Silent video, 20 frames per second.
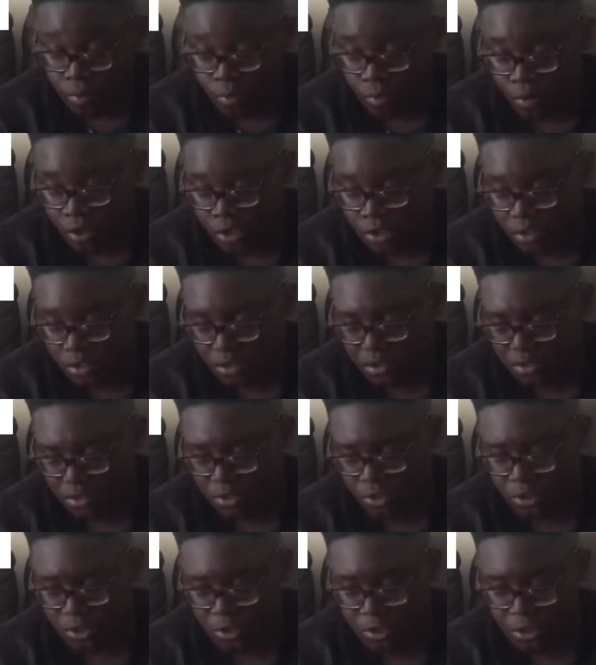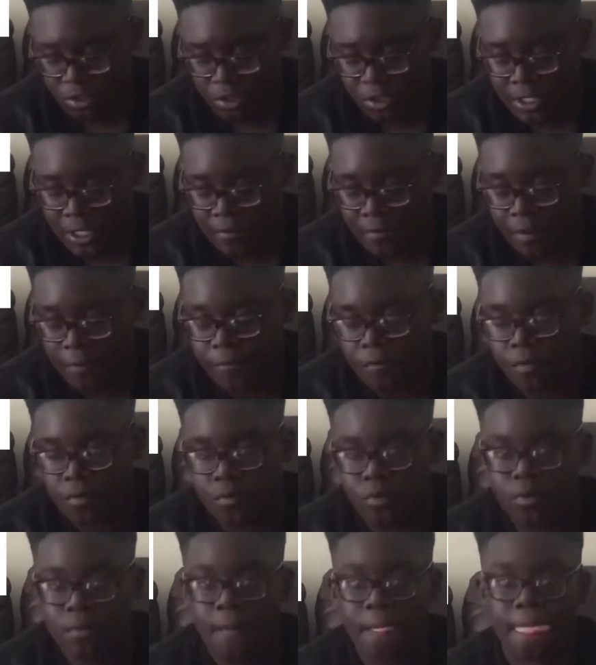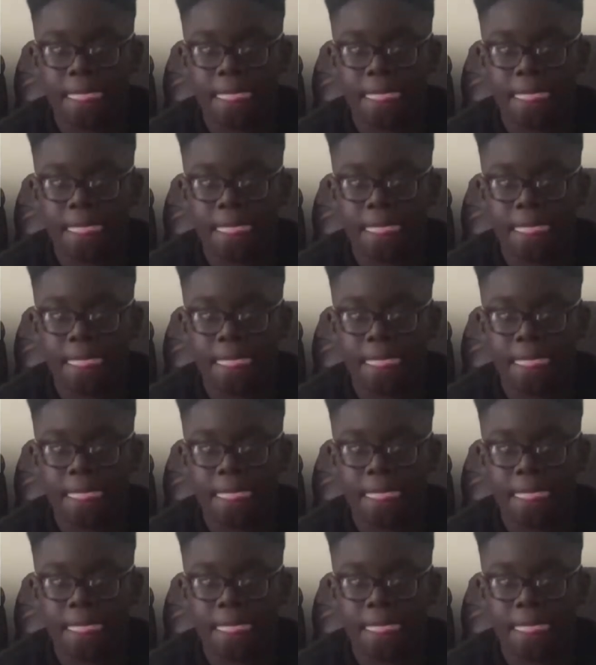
want to give up football.